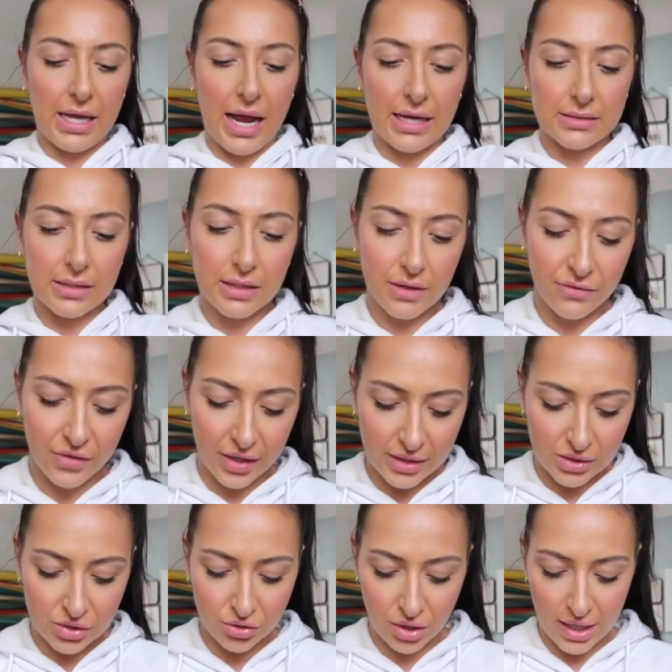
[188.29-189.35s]
It has like a very
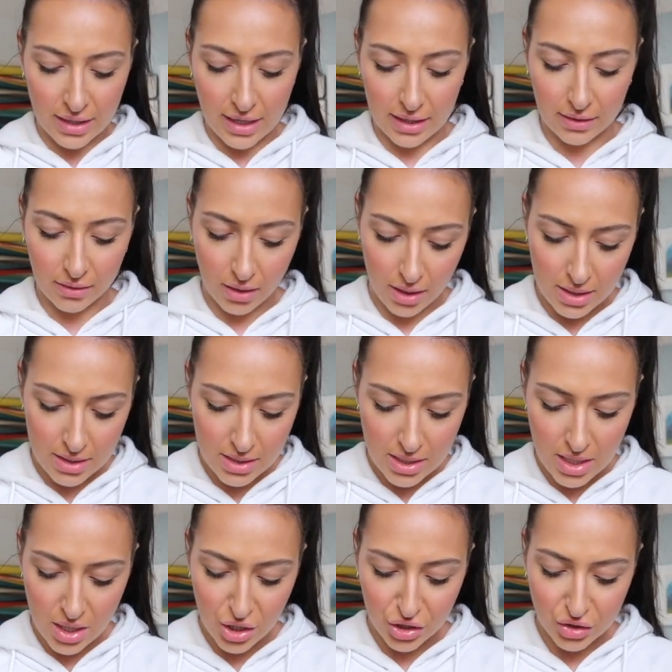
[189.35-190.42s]
straight neckline.
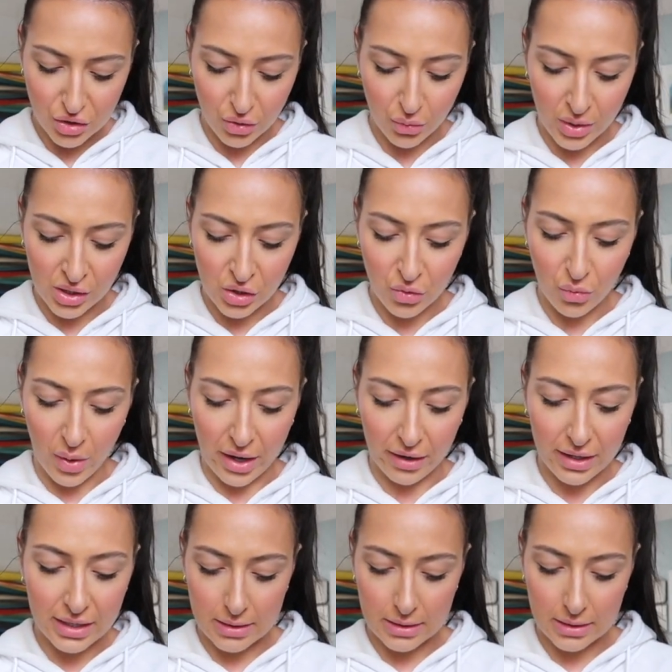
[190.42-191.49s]
So when you
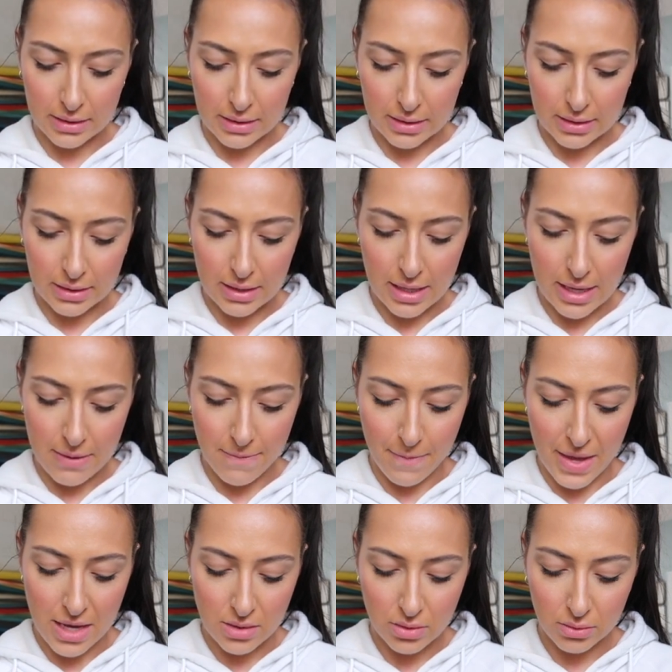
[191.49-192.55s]
wear it, it
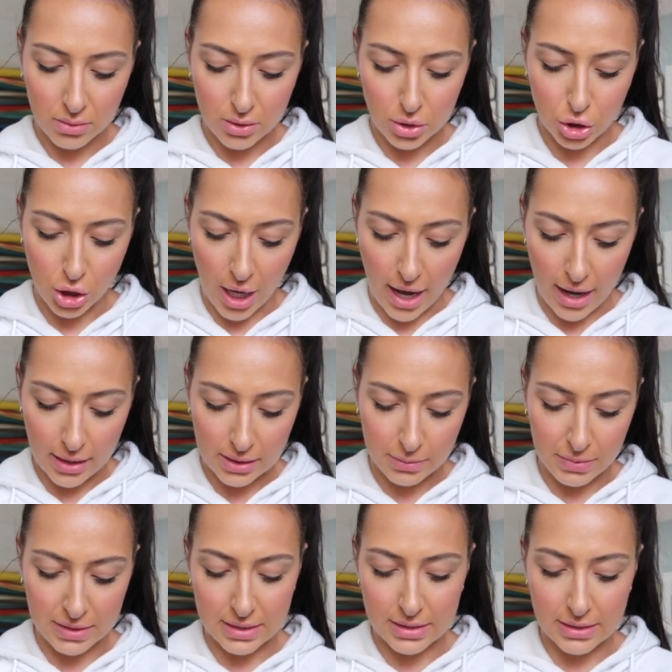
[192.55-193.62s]
makes you look jacked,
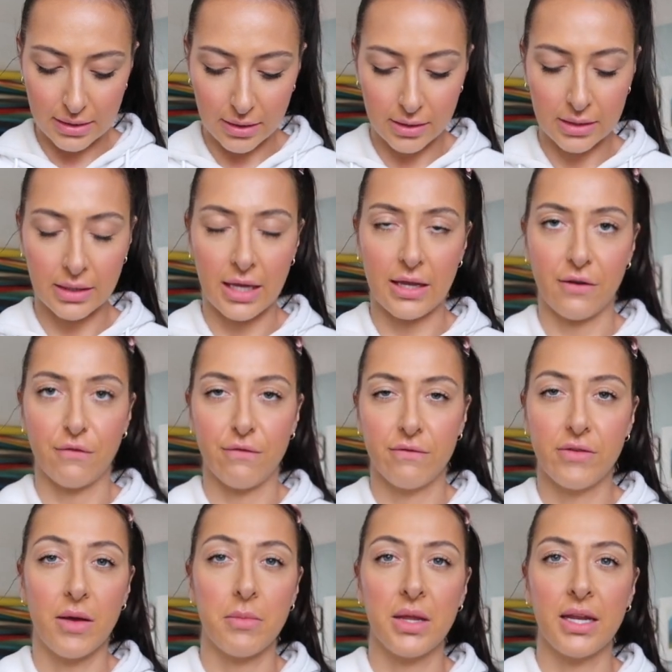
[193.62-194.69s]
but still in like a
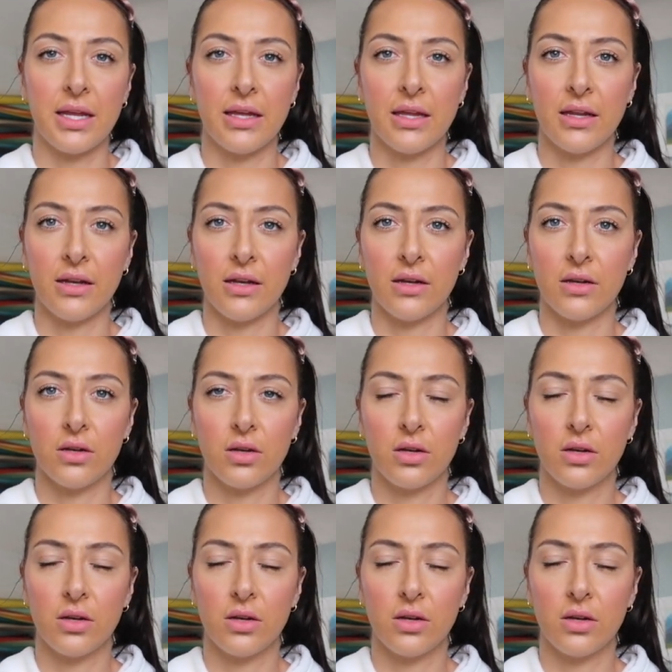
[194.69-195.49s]
feminine